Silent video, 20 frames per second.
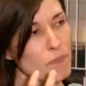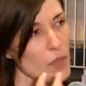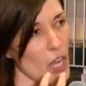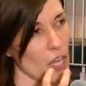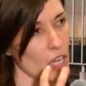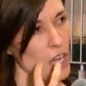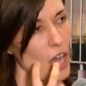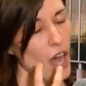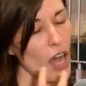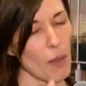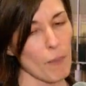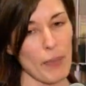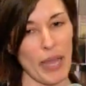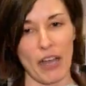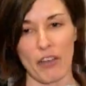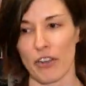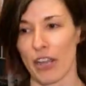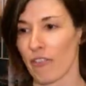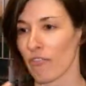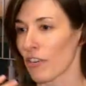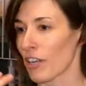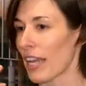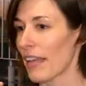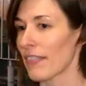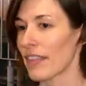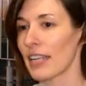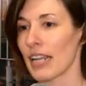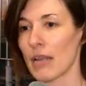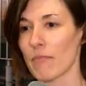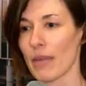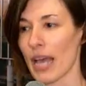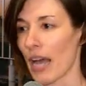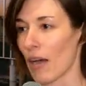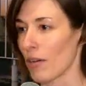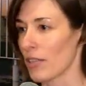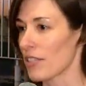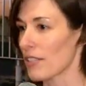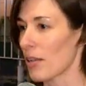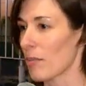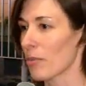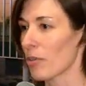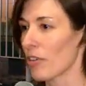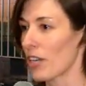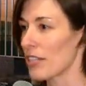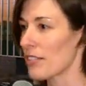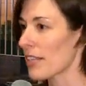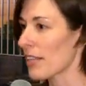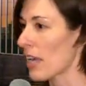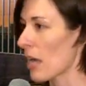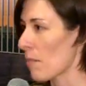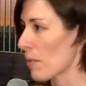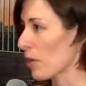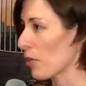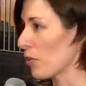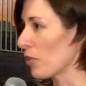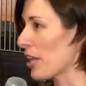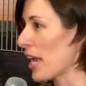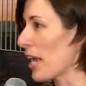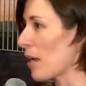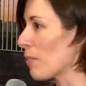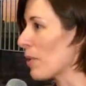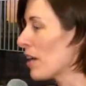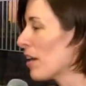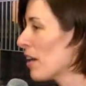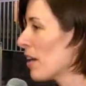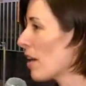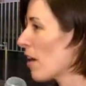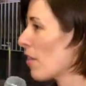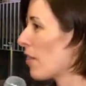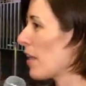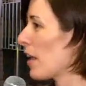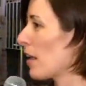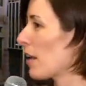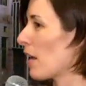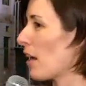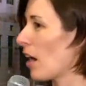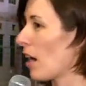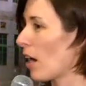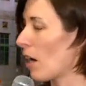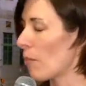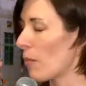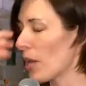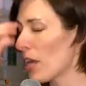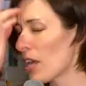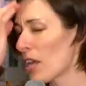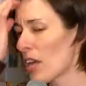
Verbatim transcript: a compound i forget the name now it's some crazy chemical name that um,